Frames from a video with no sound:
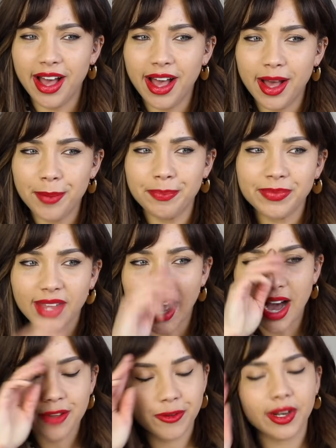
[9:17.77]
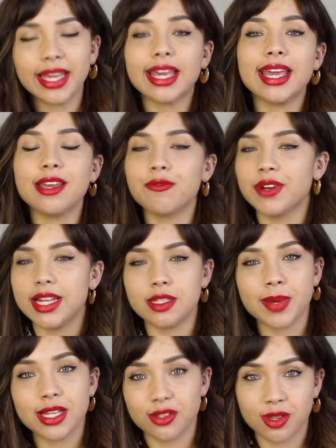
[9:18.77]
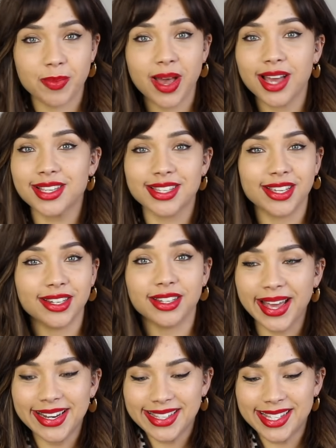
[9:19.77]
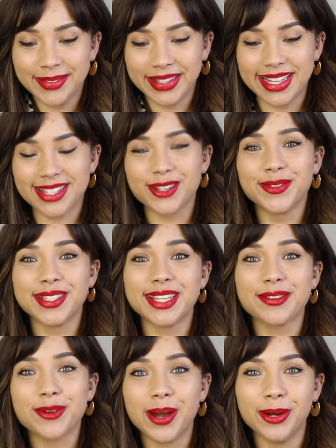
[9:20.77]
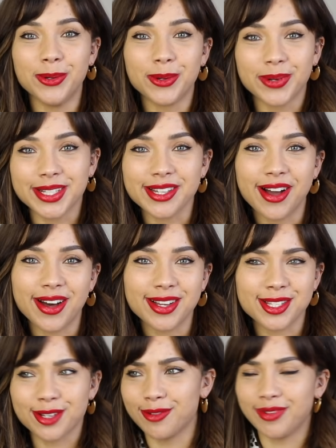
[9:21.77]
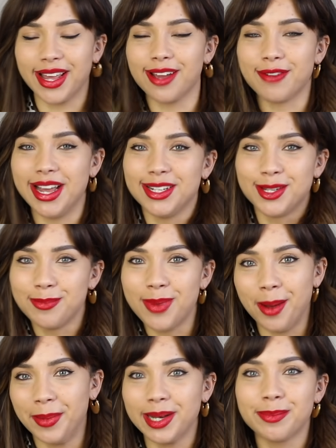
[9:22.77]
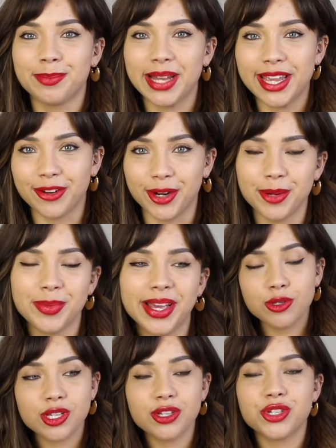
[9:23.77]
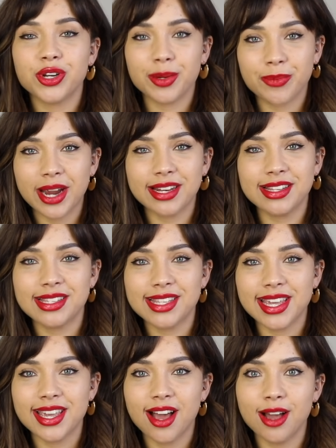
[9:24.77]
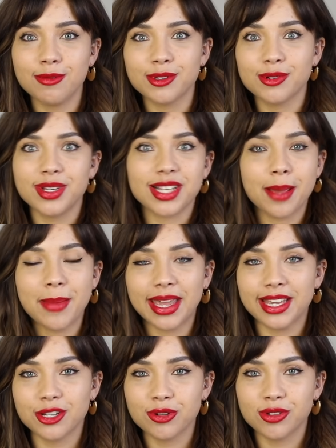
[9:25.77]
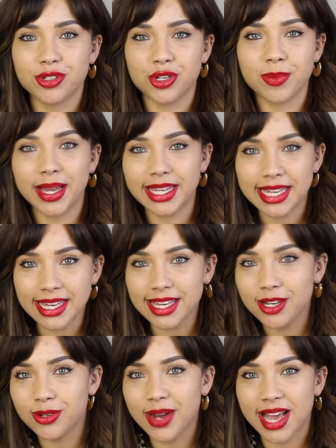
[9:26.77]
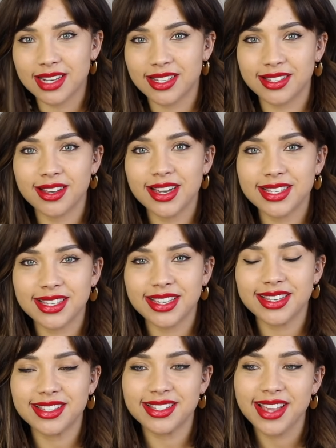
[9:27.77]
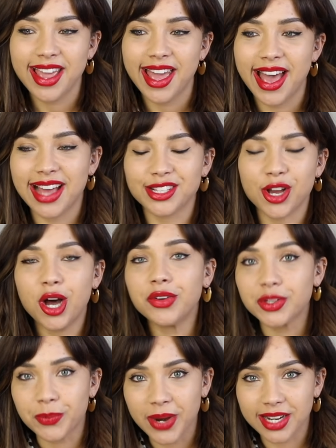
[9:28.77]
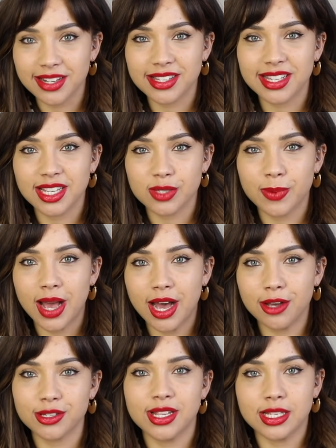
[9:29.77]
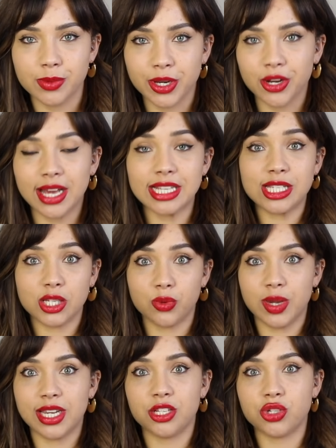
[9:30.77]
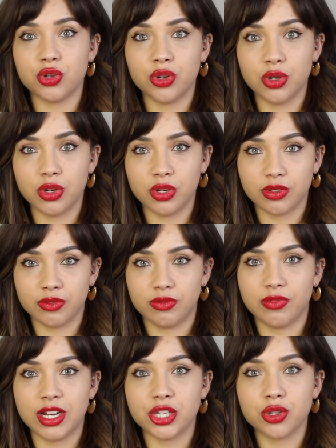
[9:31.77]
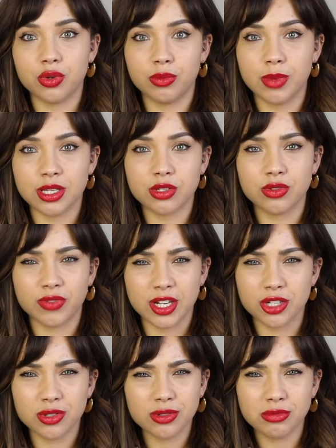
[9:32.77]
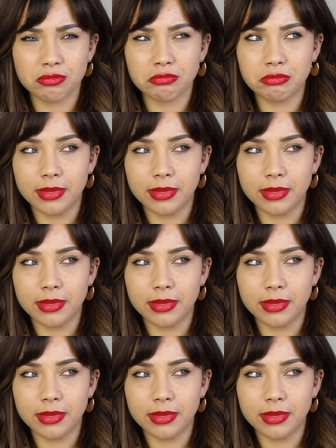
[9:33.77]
Um, I feel like it really depends on the person, and it's something that's obviously quite awkward to ask a, like a random mum in a playgroup. Also during pregnancy, I was always like making sure to do my Kegel exercises, and after pregnancy as well. So that's when you like squeeze your vaginal muscle, vaginal?